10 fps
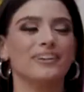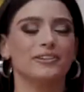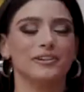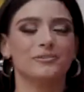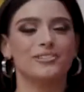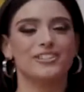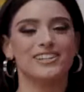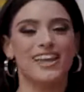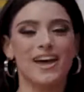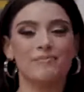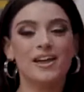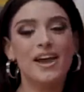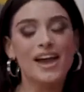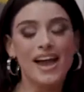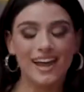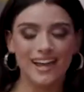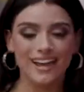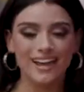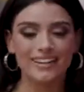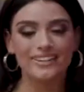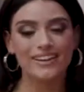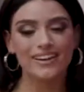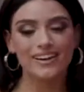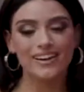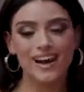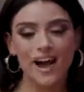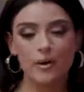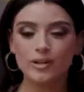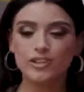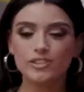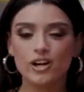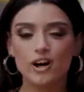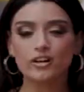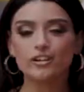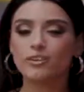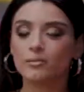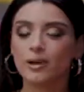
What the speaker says: and I really appreciate that. And I wanted to talk a little